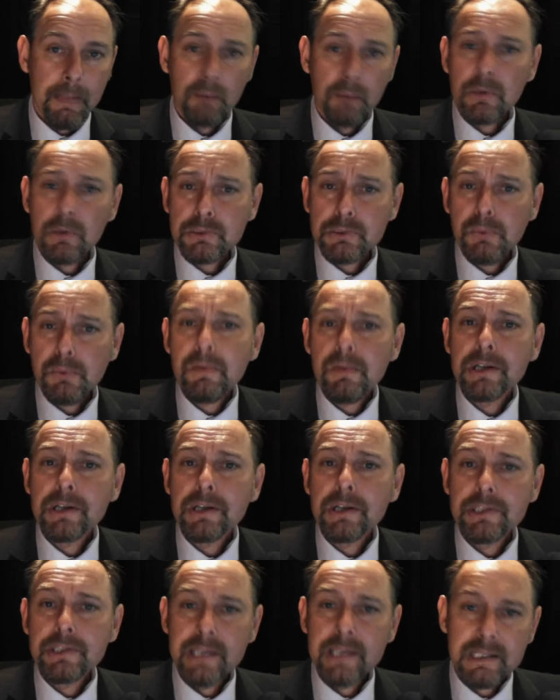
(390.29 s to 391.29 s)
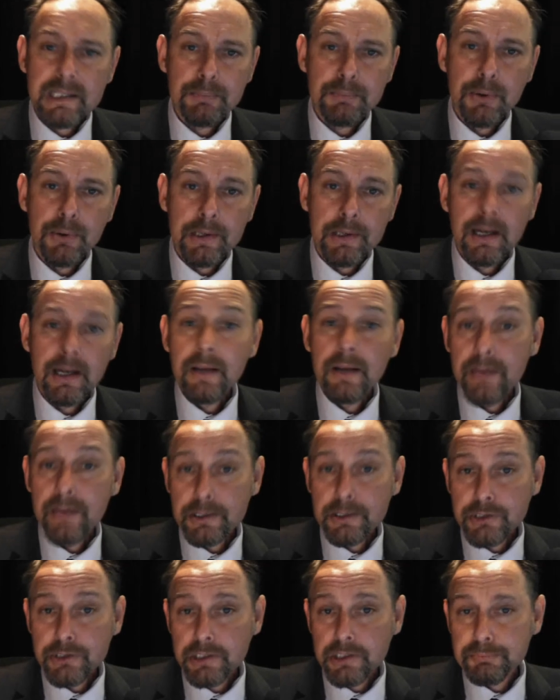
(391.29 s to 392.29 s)
And once we reach this point,
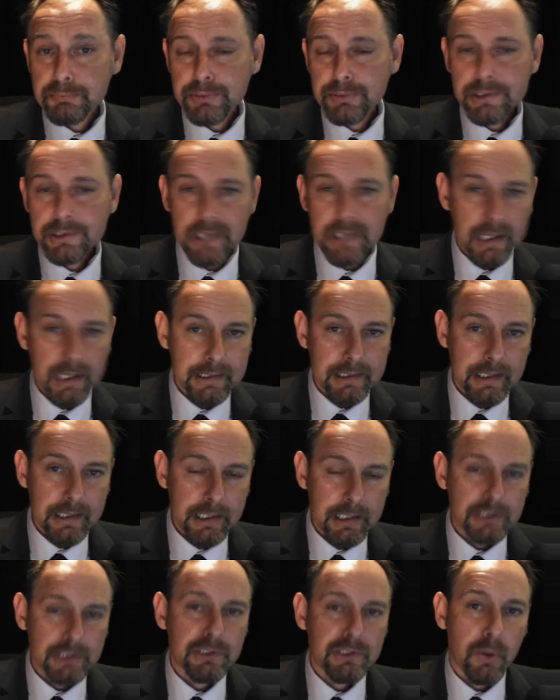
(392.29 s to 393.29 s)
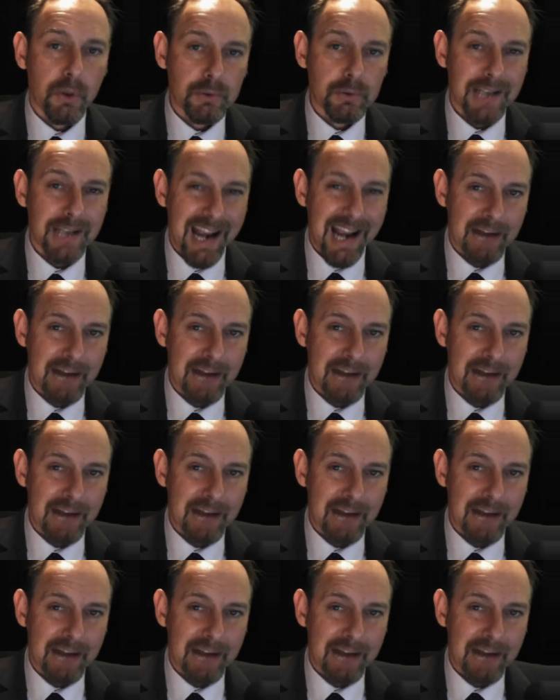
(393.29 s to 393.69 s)
then just precisely as Dr.